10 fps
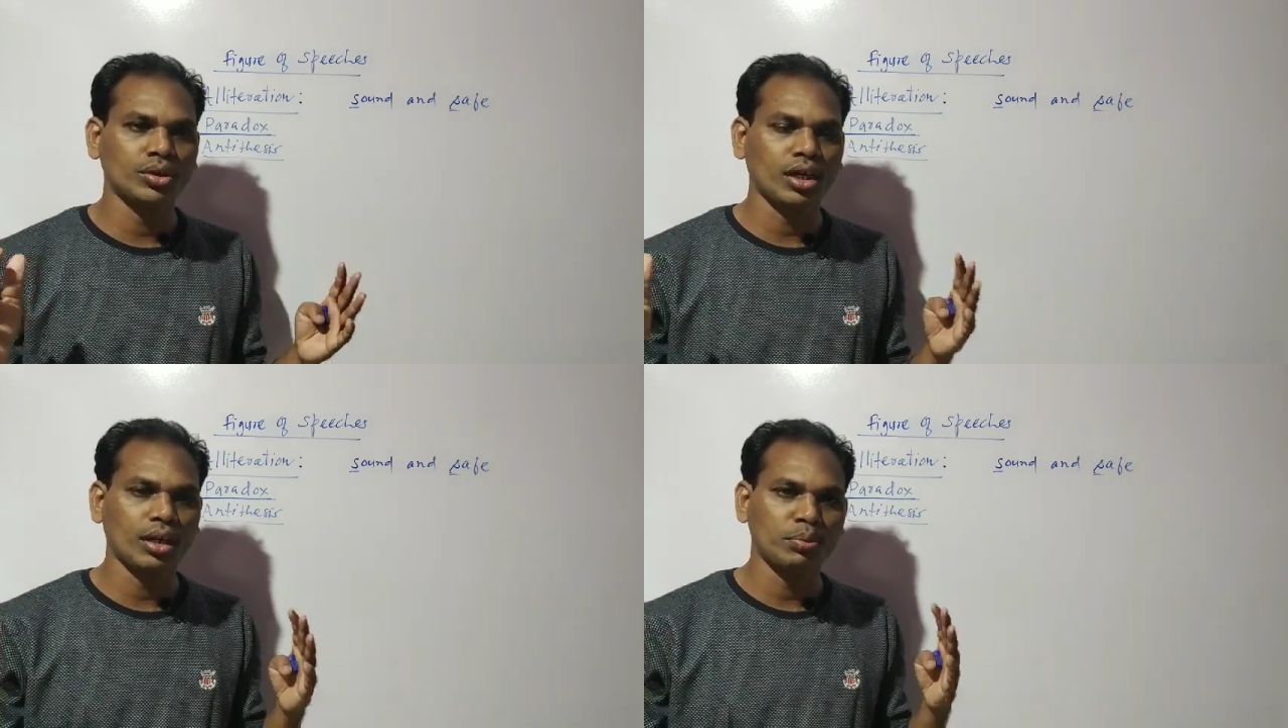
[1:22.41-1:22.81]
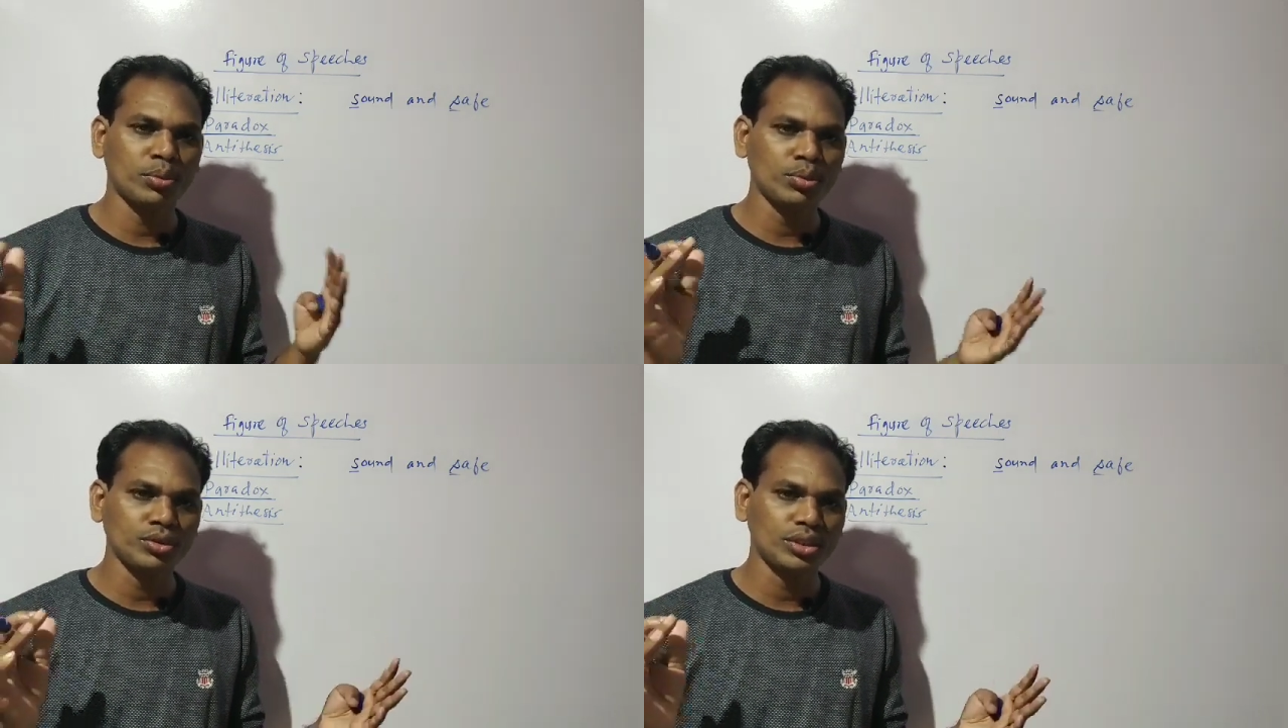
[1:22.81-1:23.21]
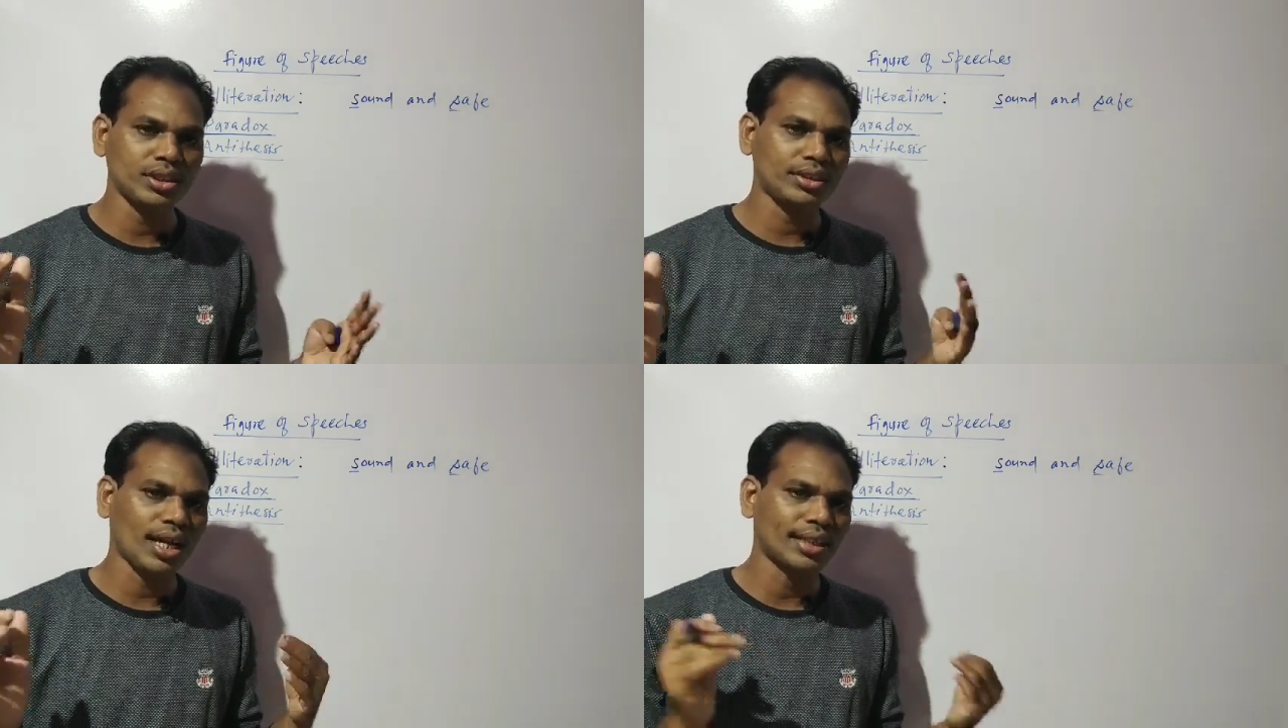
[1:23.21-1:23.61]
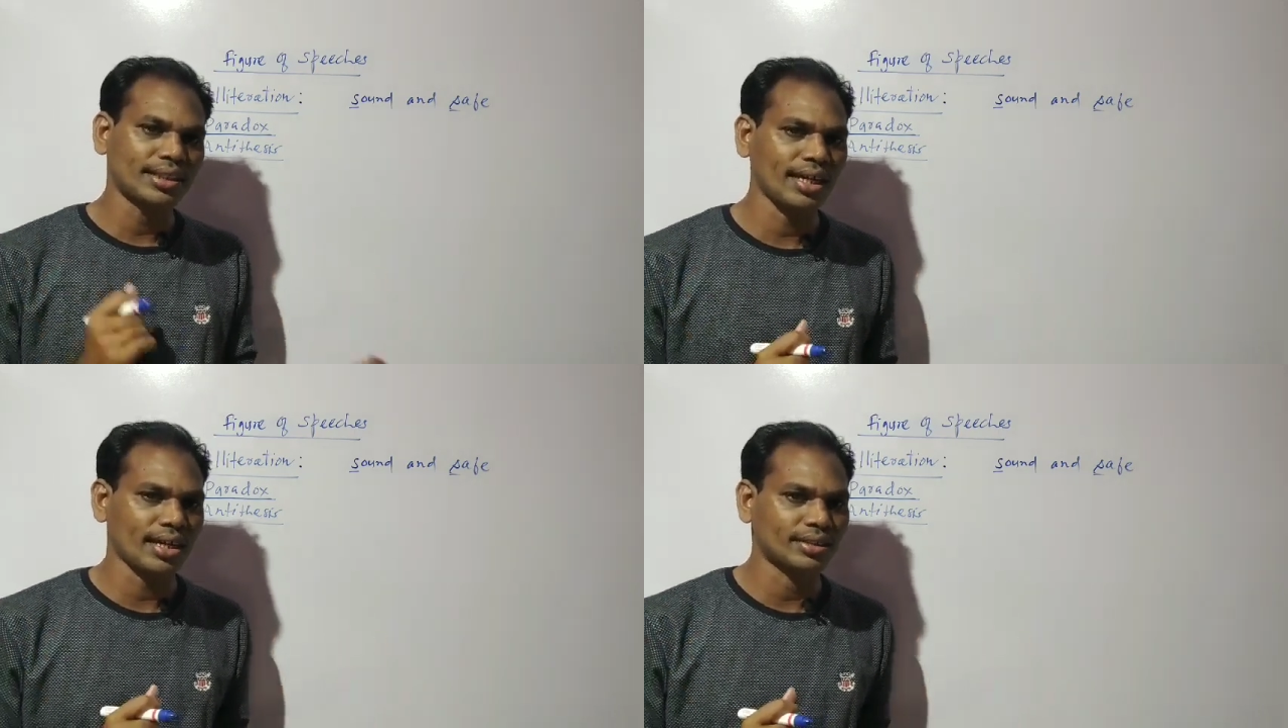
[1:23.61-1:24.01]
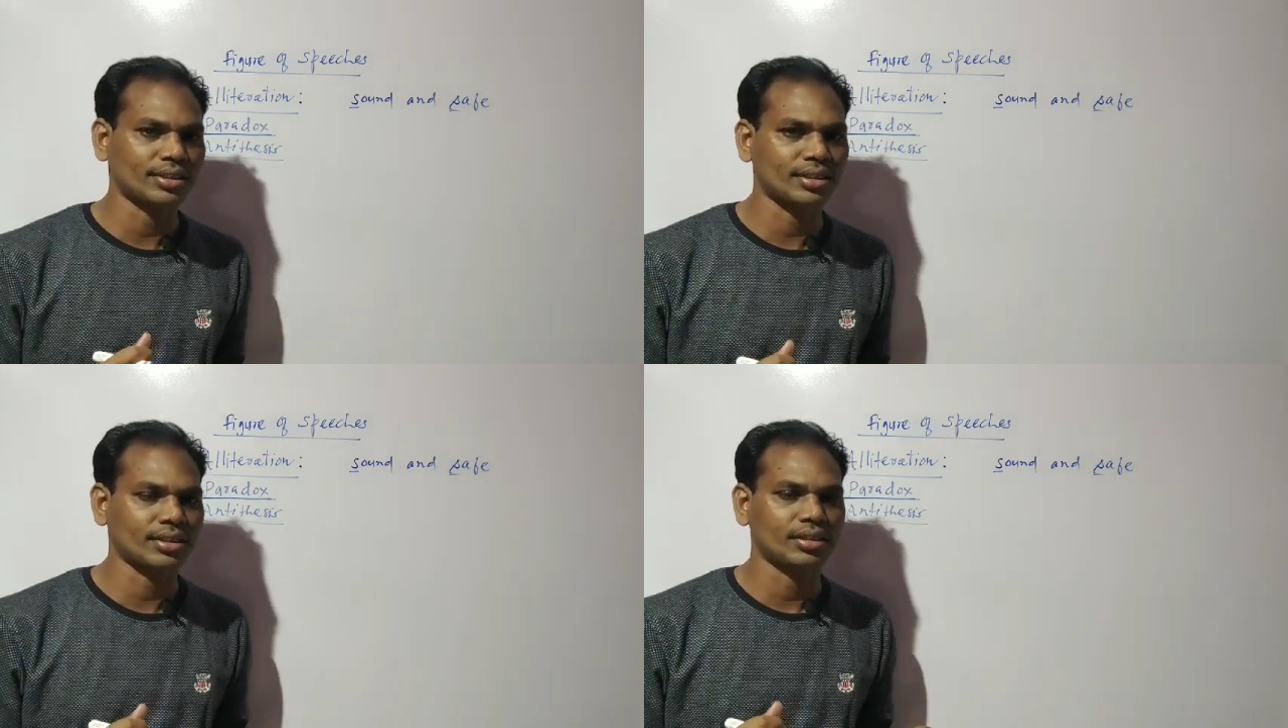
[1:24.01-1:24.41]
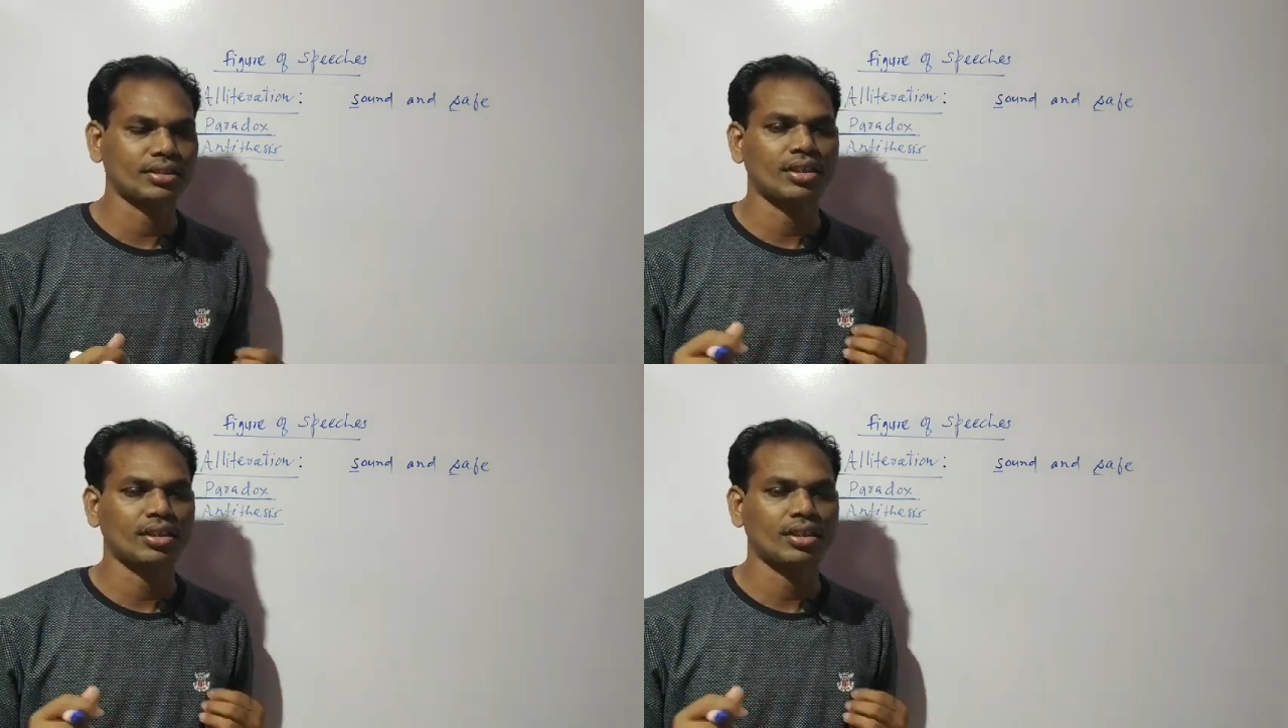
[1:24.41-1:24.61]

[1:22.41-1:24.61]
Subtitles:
opposite ideas